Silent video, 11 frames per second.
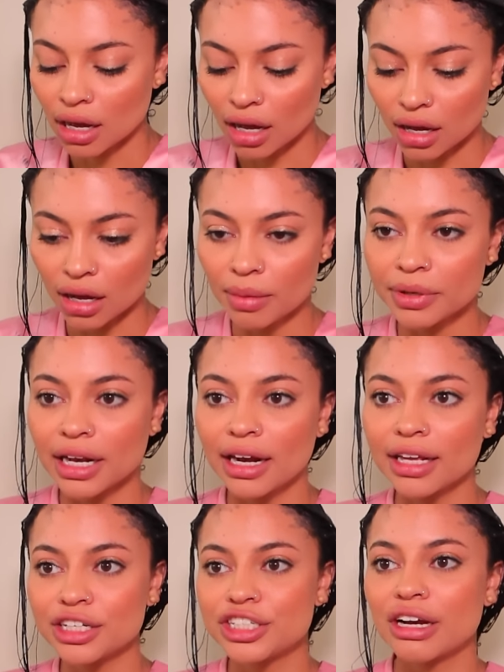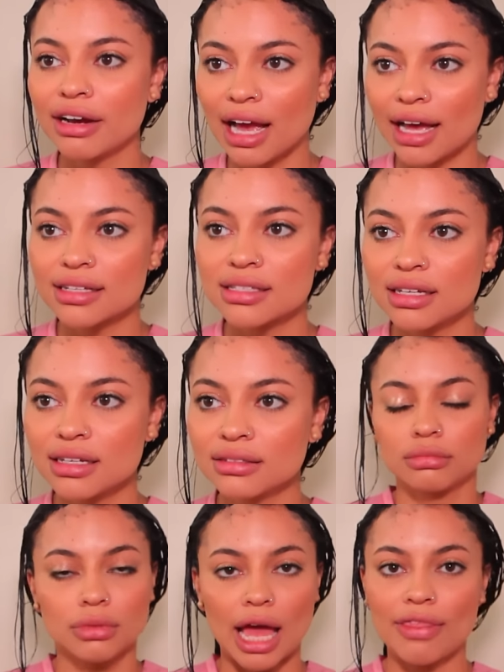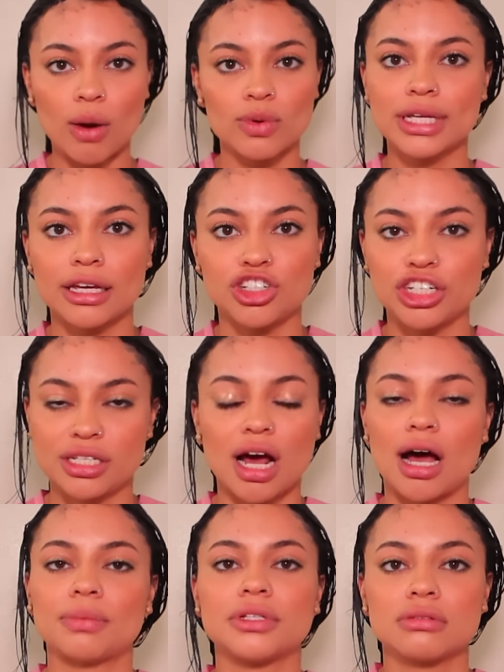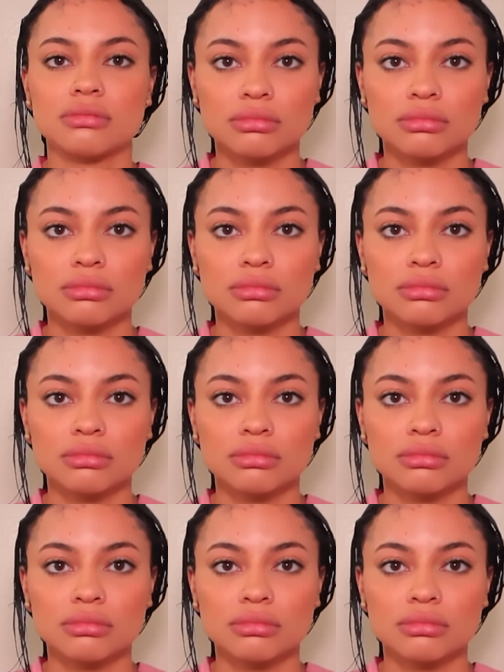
um, can I get a cherry icy? And that was it, she stopped.